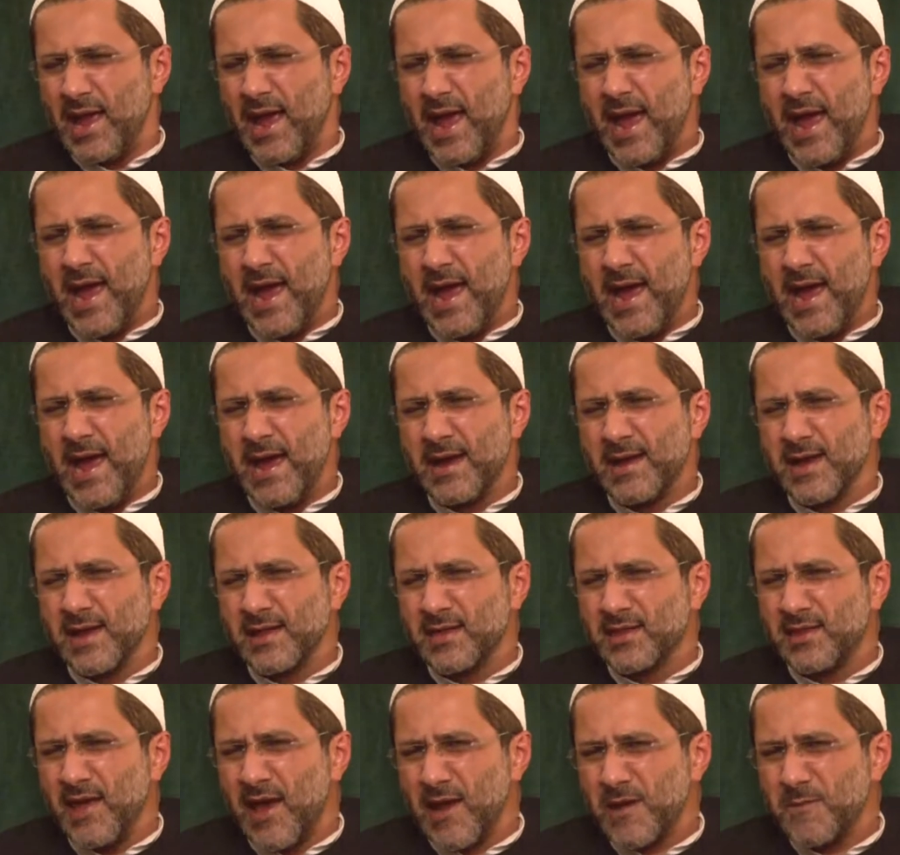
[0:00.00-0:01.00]
And
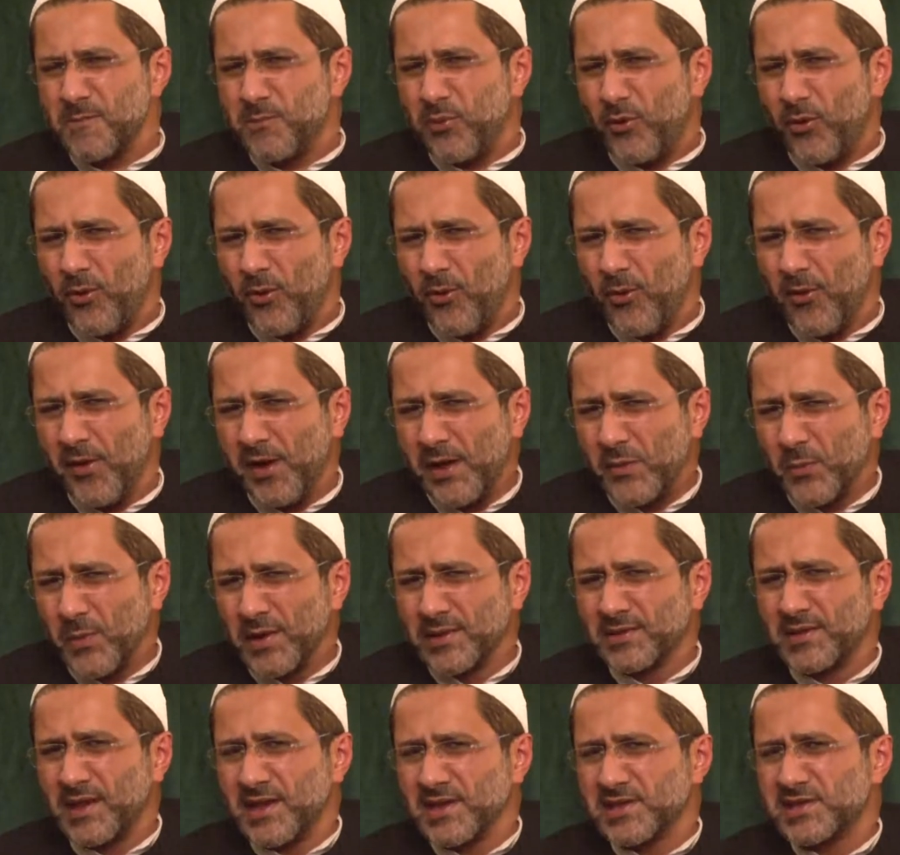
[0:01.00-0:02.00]
at that point
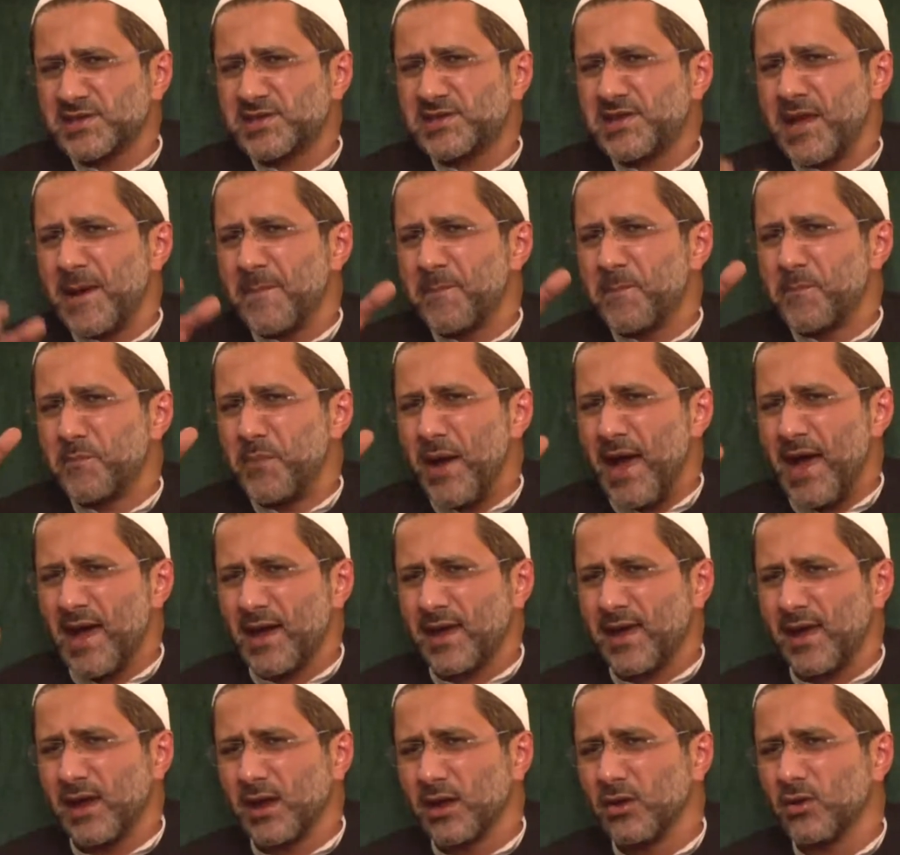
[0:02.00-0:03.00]
when they step
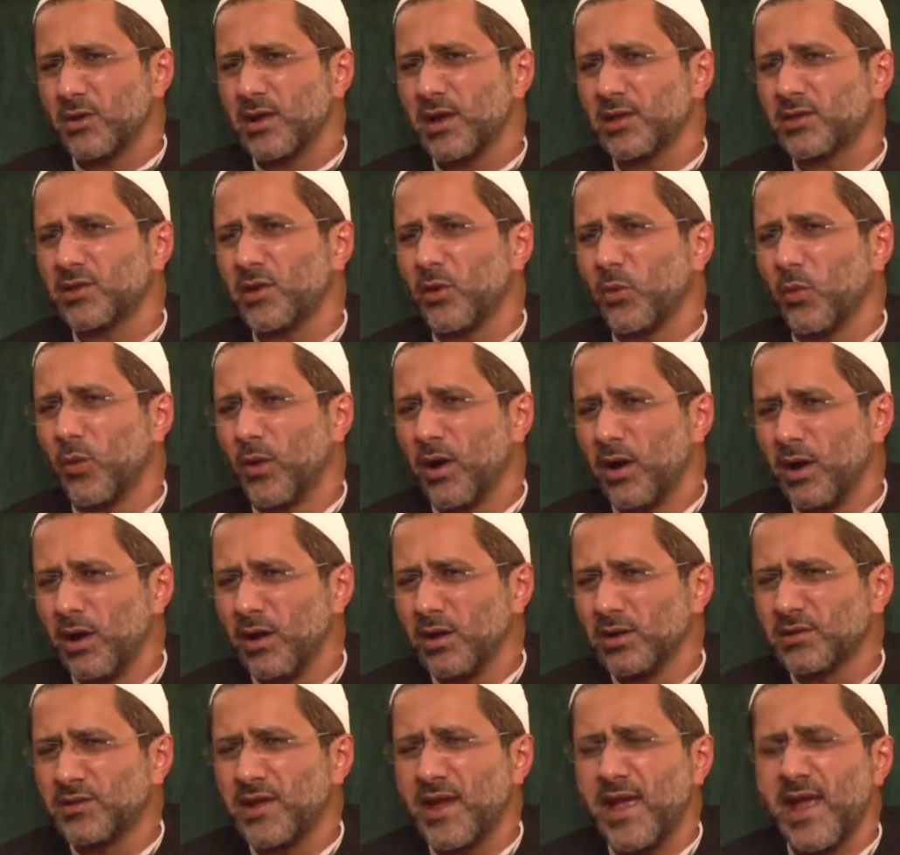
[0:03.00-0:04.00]
back and look at the
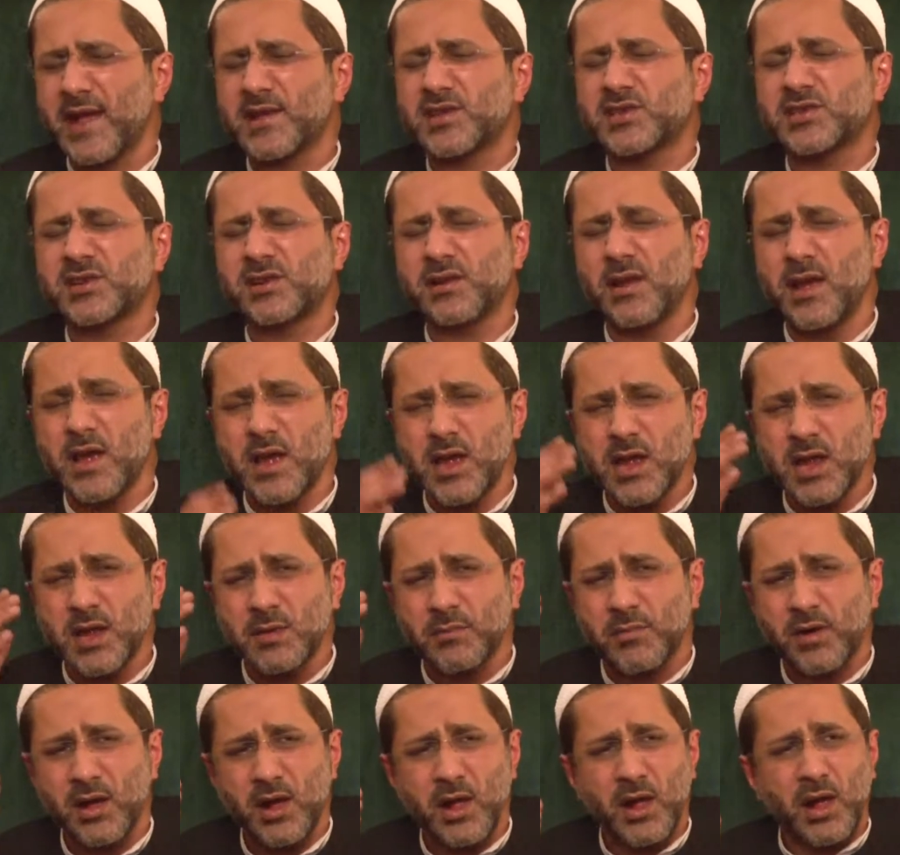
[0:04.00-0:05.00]
world, they
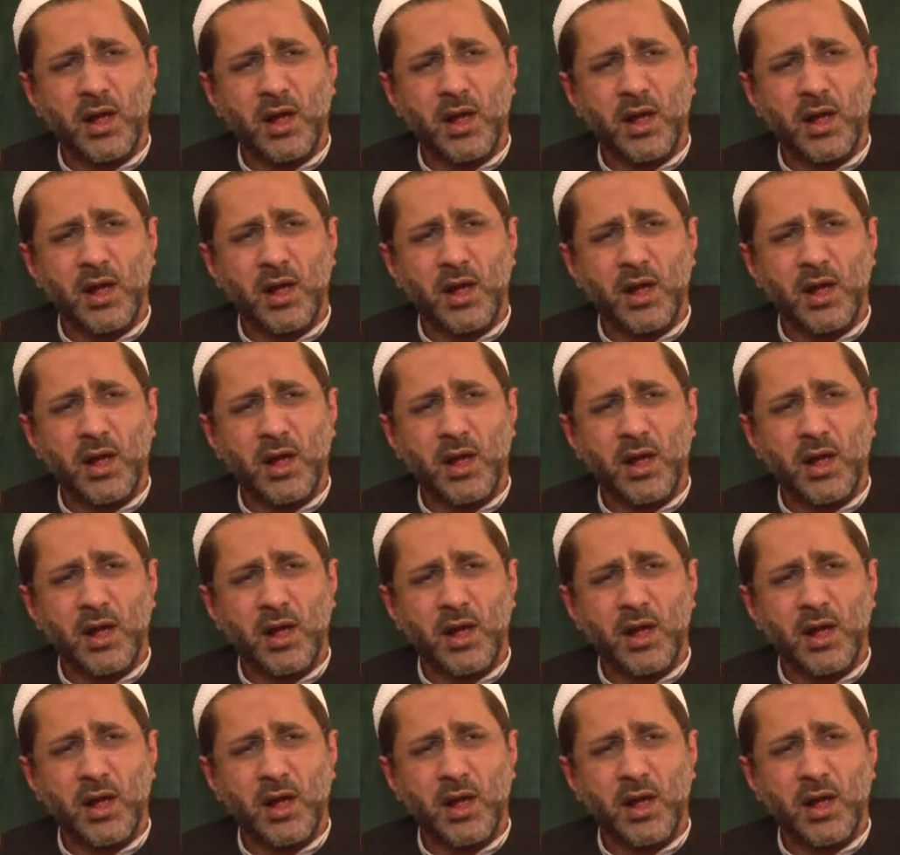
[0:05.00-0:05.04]
exclaim,